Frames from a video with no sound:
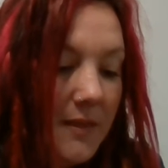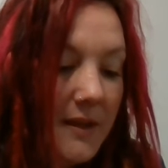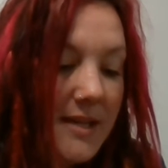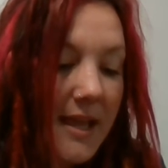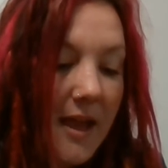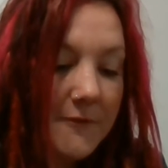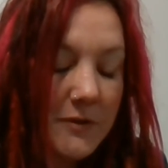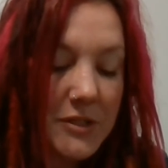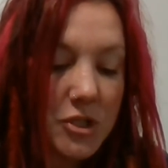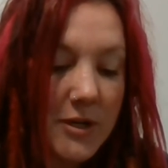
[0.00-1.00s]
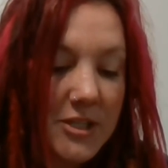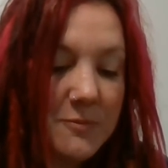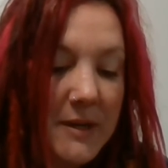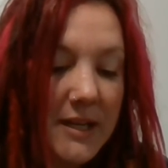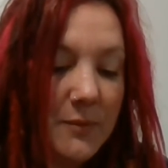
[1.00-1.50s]
The day after this
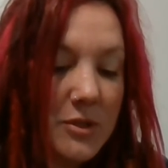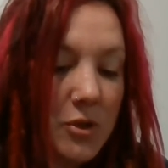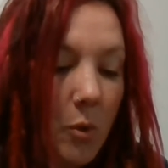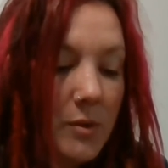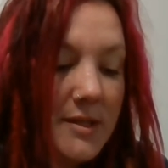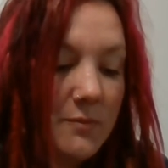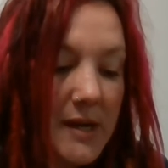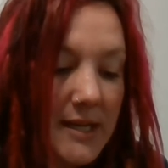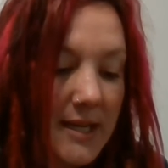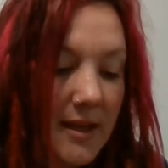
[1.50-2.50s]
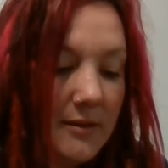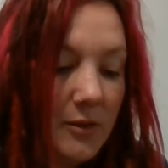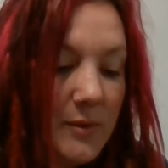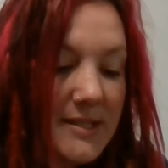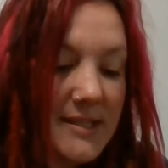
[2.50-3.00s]
strange meeting was cold and rainy, and
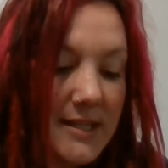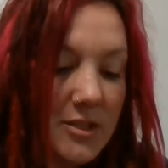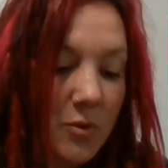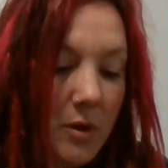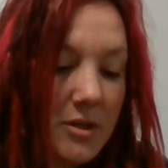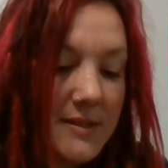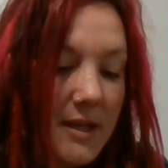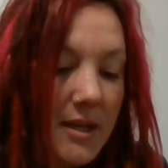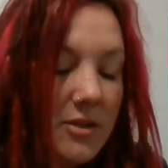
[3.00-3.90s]
Lewis stayed indoors.